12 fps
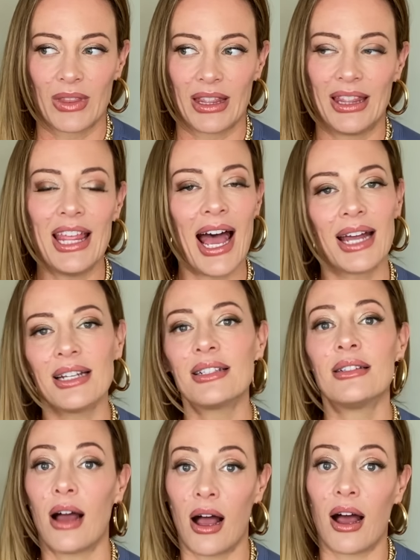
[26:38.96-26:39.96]
That is
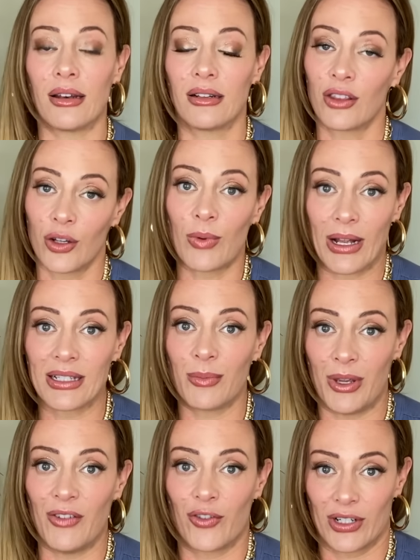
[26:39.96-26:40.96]
not the
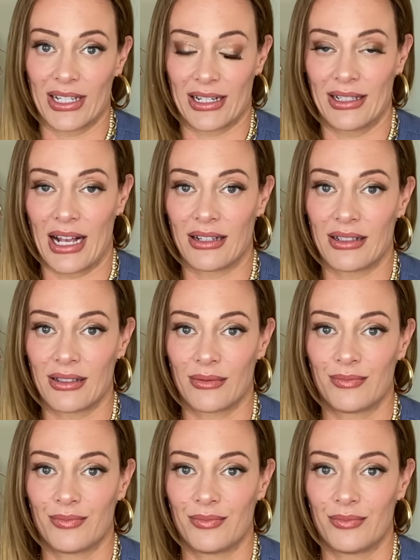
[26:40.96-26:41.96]
recipe for success.
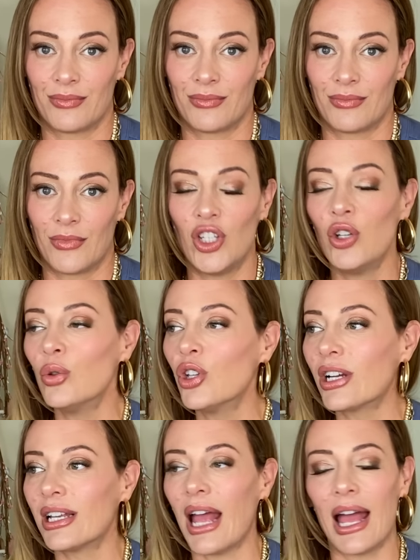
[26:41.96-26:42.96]
You
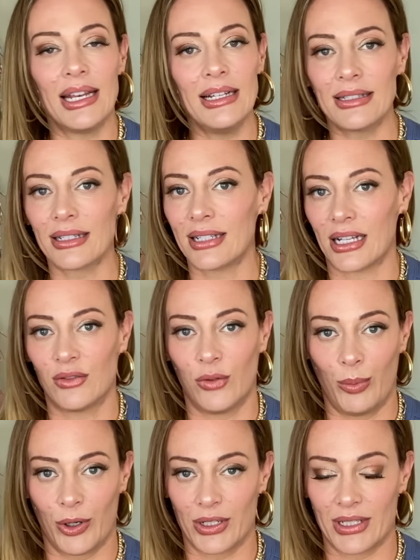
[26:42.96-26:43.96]
look at any successful
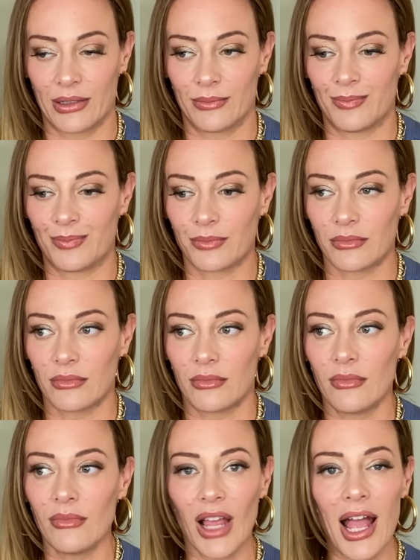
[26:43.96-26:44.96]
person
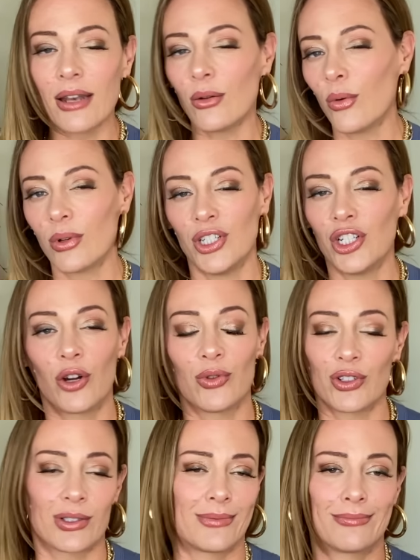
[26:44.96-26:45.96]
and you know
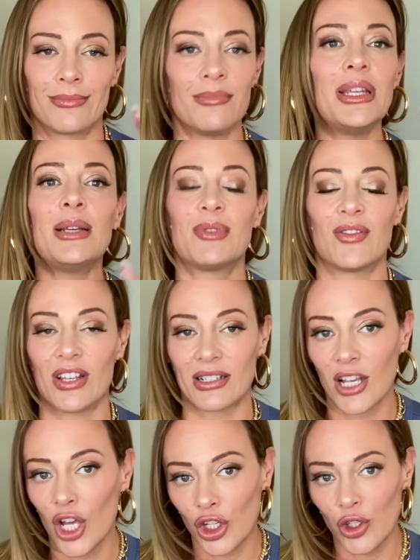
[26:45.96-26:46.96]
there's memes of this
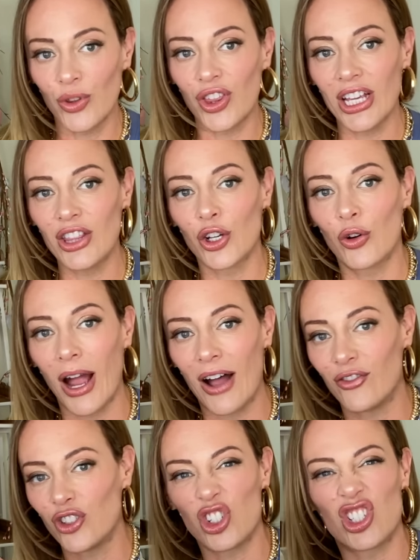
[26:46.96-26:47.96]
you think the
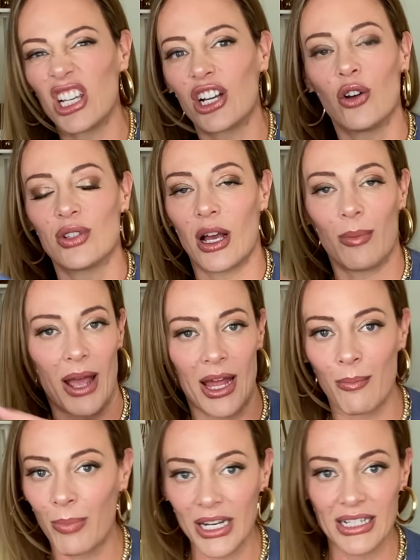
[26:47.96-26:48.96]
graph is just it goes up
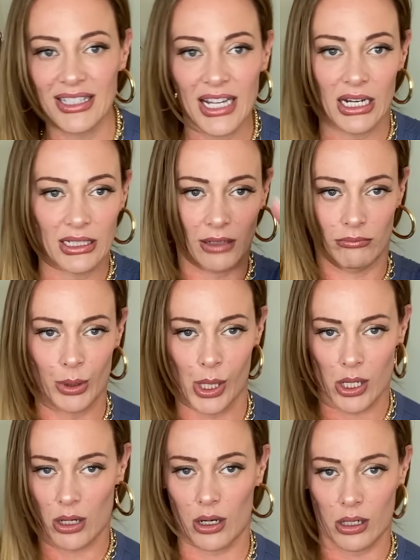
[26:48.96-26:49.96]
but instead it's like
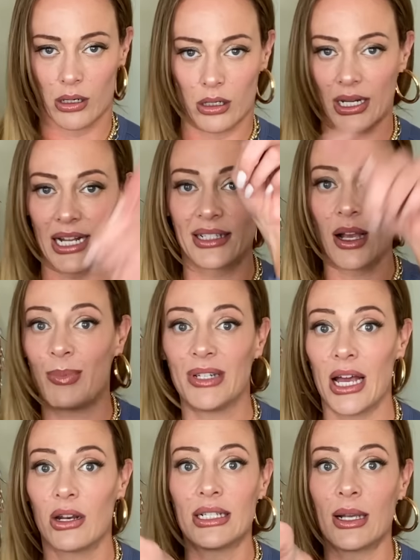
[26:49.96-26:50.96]
it's up and
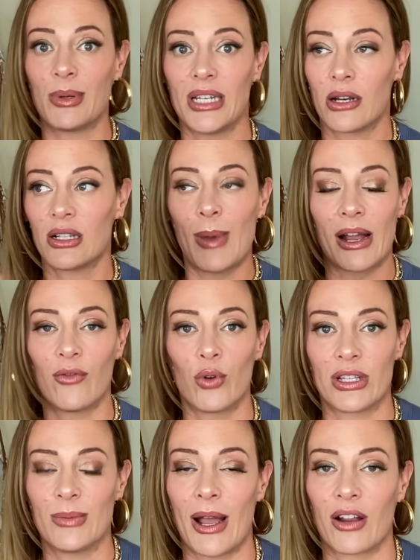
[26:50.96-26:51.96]
down it's up and down it's back and
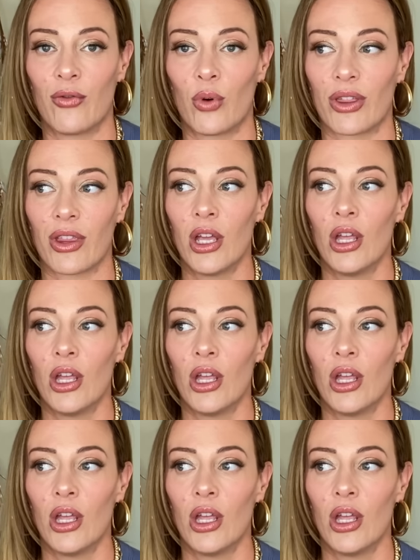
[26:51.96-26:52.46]
forth it's back and forth